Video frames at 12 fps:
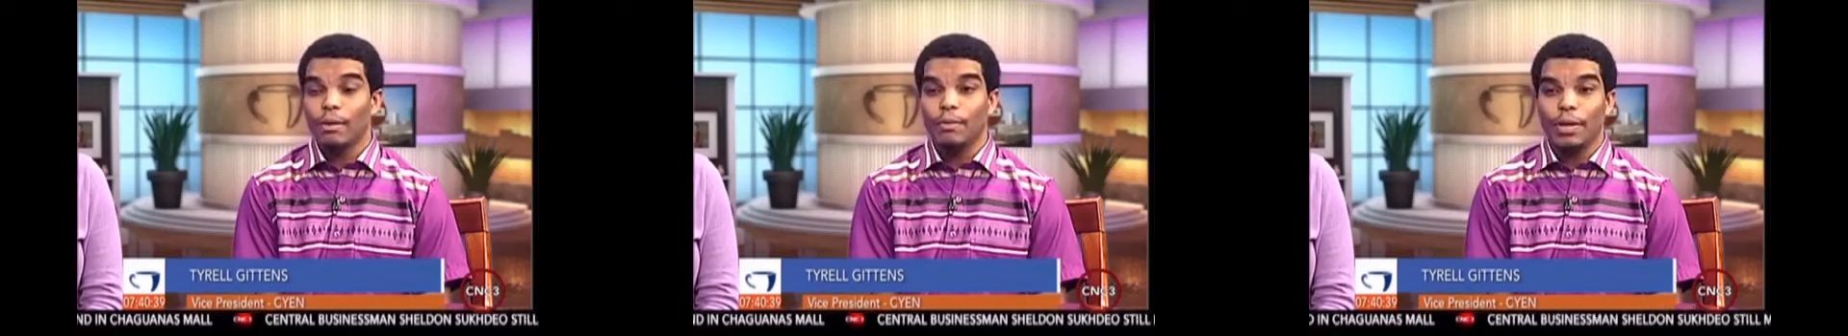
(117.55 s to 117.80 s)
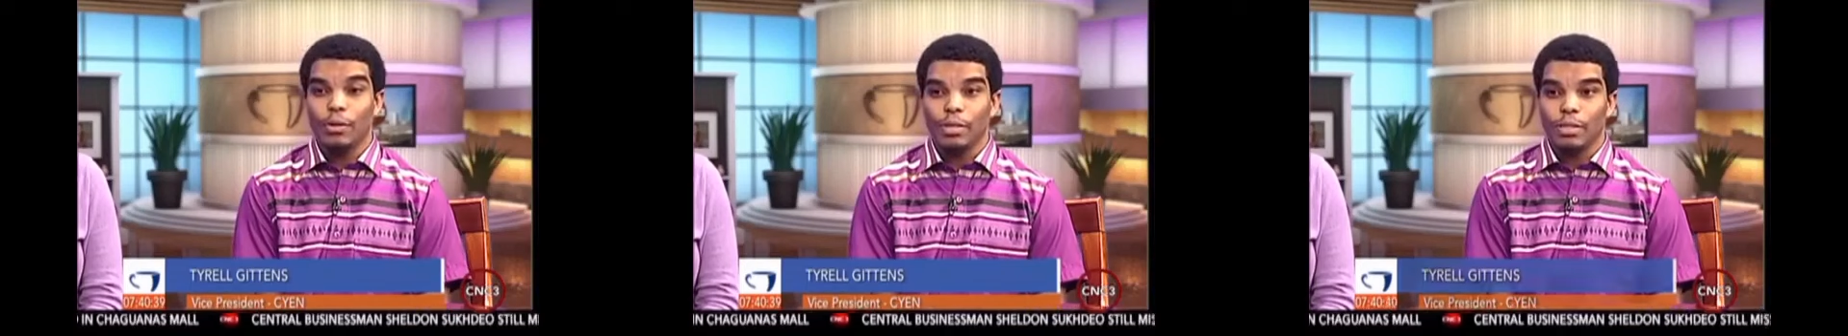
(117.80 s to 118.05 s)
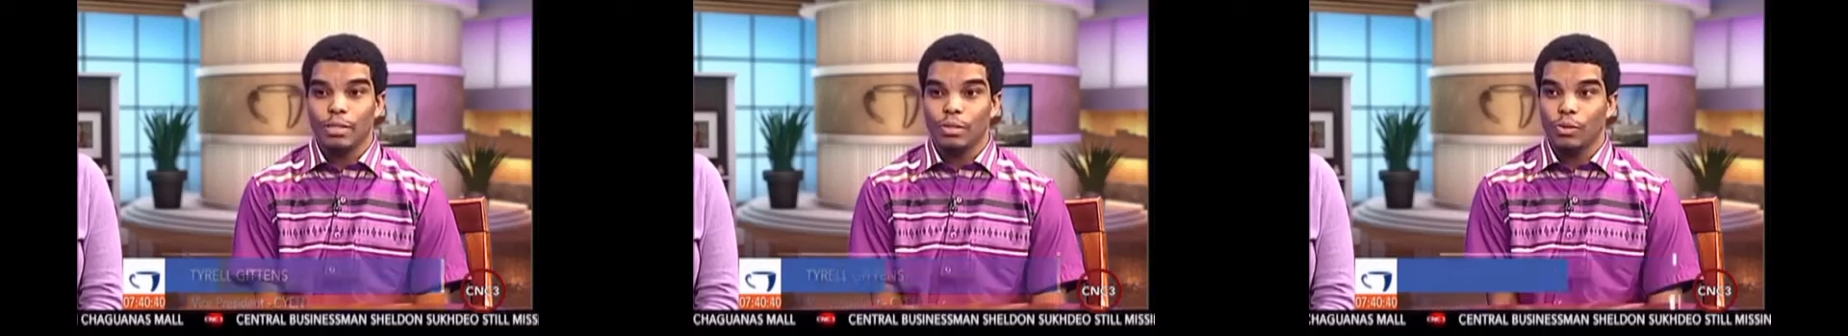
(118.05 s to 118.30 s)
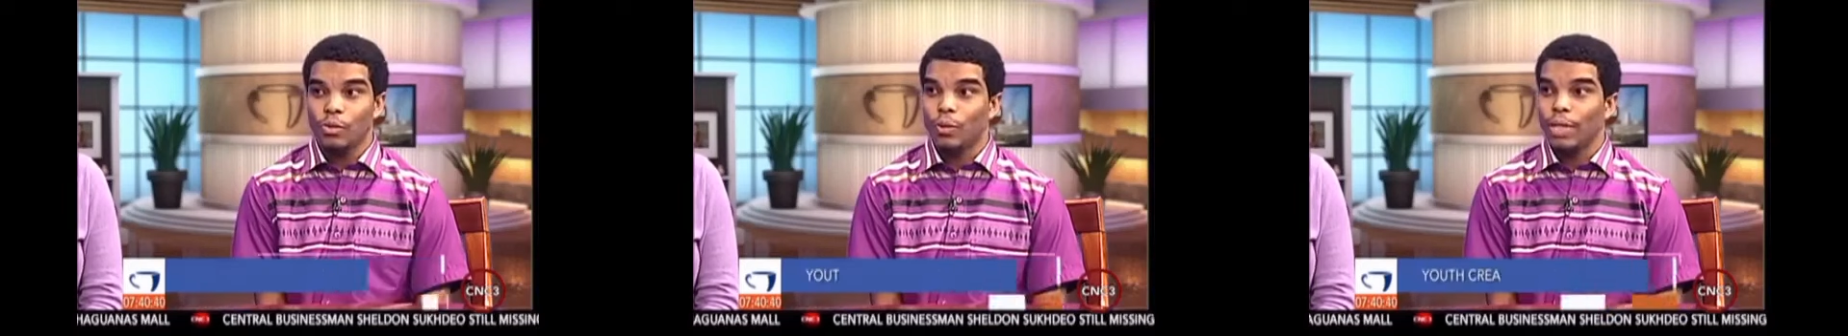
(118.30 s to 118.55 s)
and we
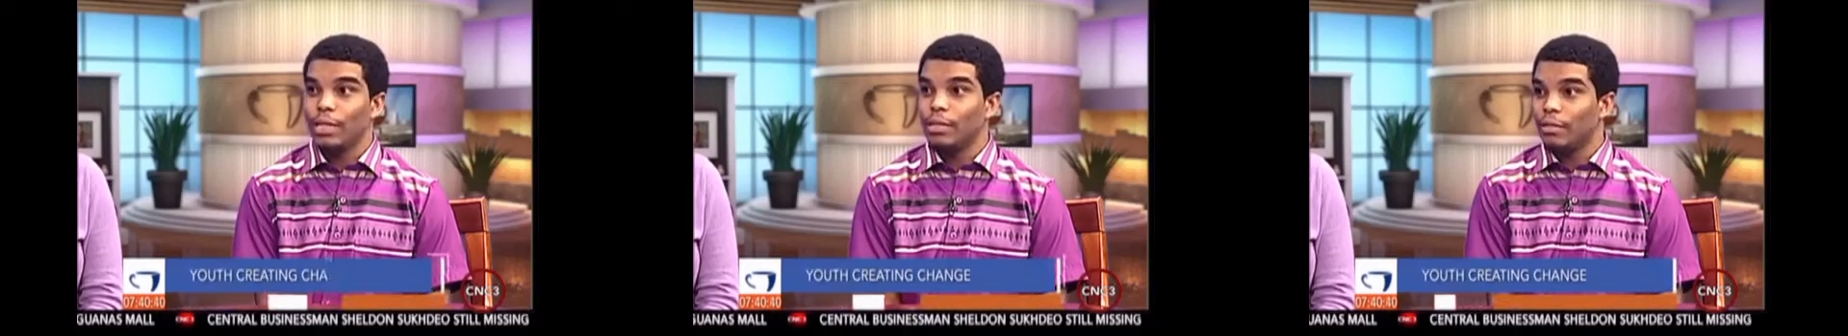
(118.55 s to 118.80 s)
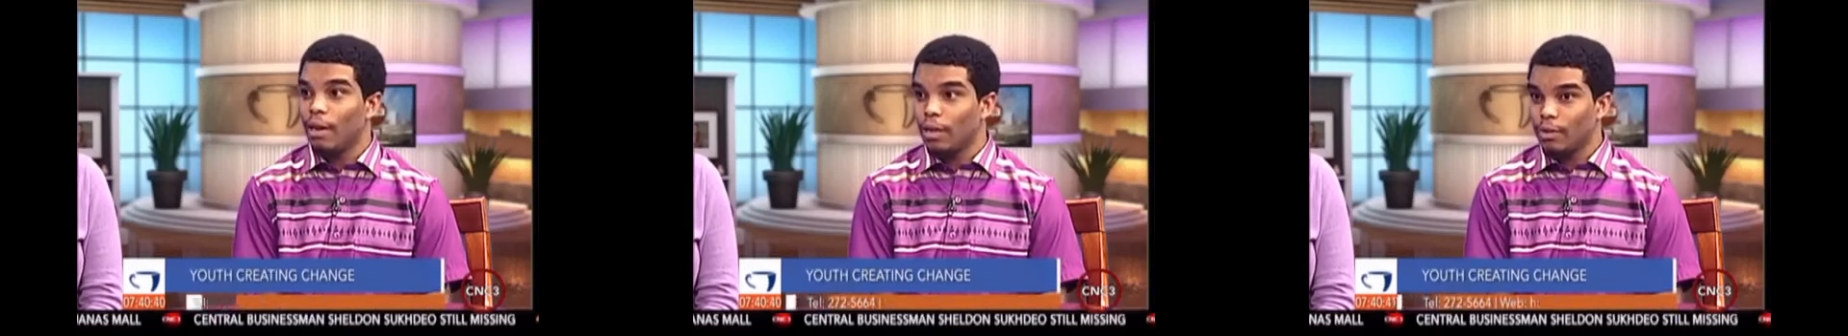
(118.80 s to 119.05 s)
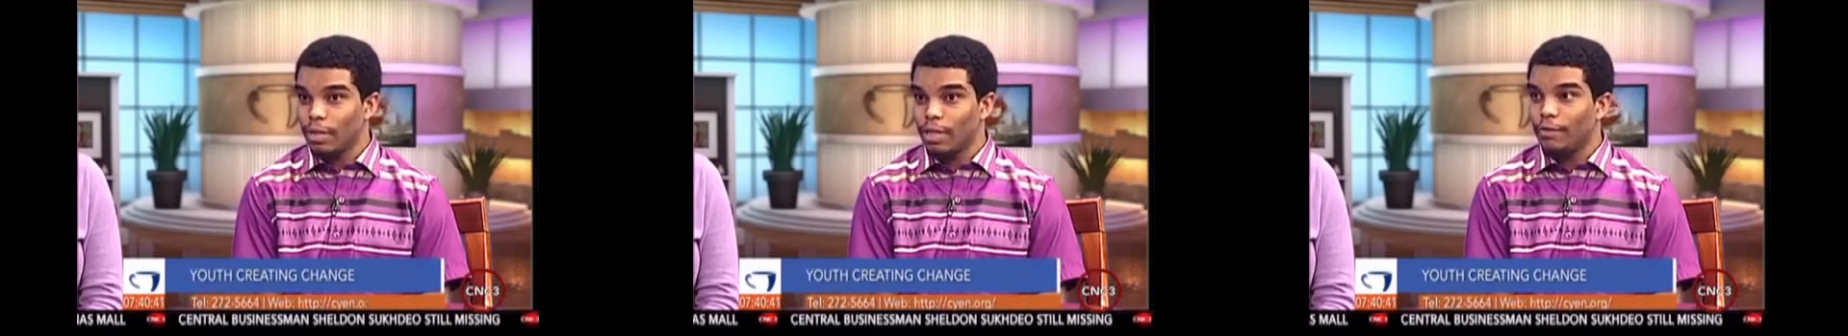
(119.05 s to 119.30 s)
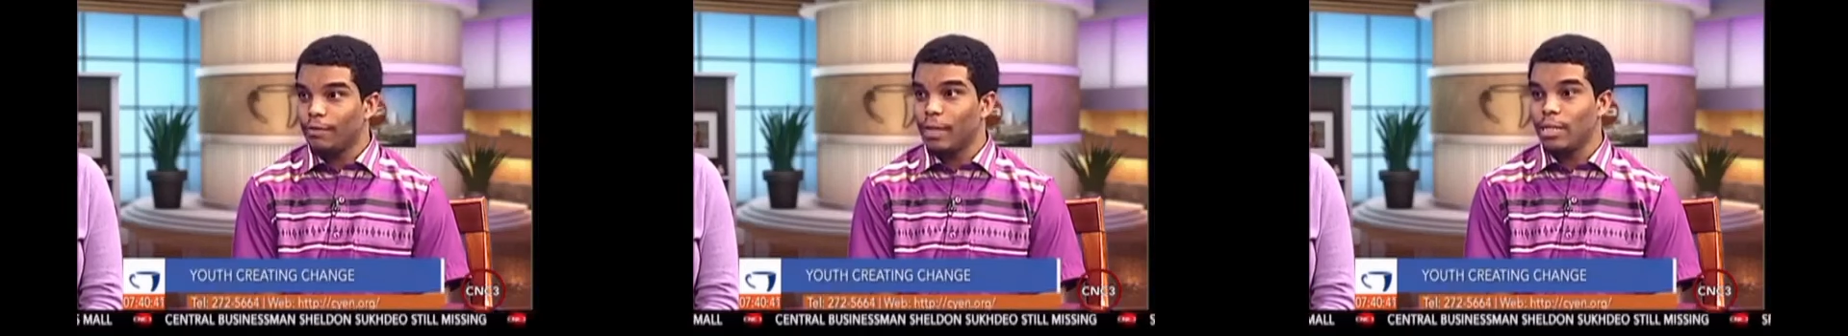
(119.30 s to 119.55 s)
also interact
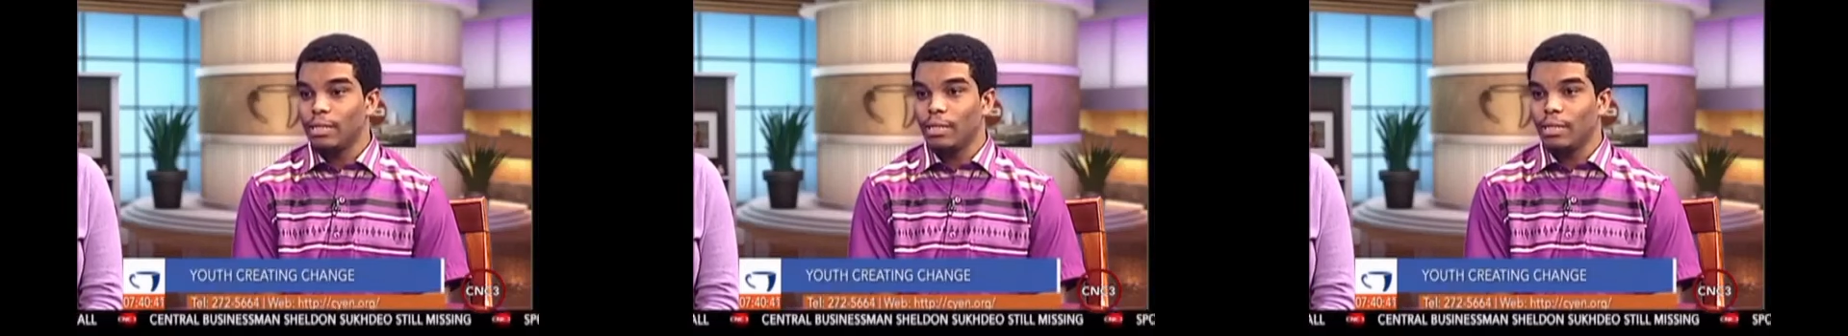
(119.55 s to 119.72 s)
with different